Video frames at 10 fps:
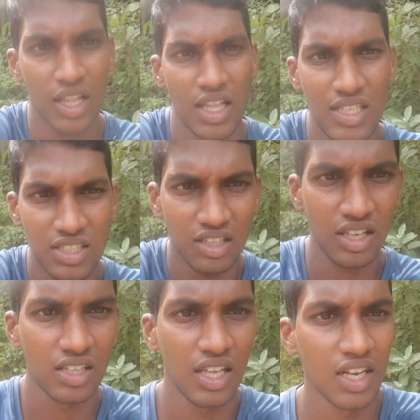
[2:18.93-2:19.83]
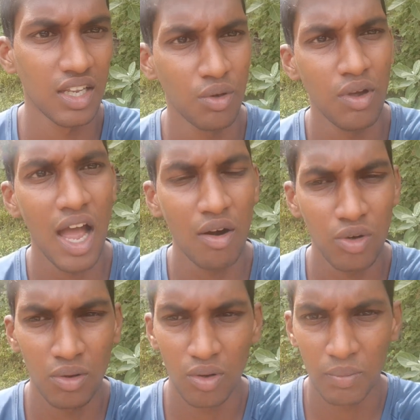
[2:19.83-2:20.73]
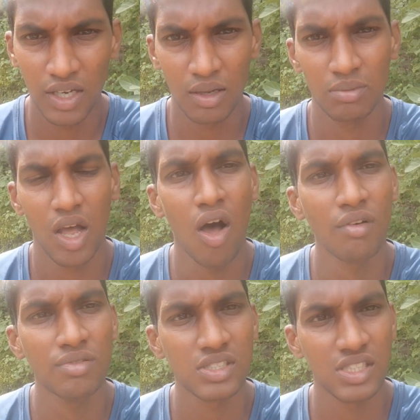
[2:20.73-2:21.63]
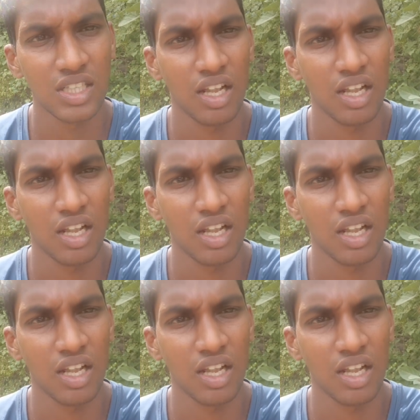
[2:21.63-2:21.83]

That's the theory. You have to become the off season.